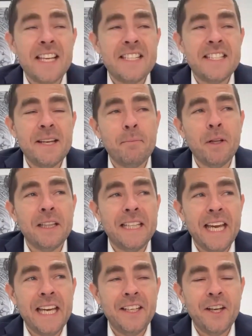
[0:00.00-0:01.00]
a
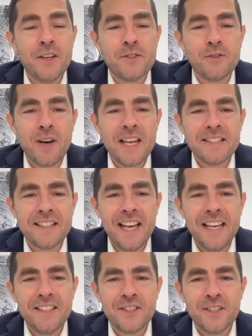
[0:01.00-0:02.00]
simultaneous
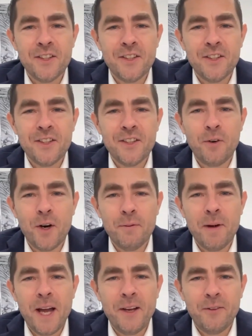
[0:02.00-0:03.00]
translation or
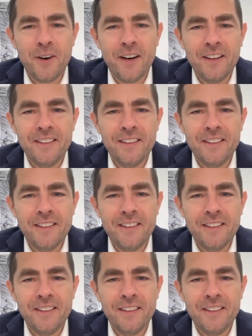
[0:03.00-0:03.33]
word by word?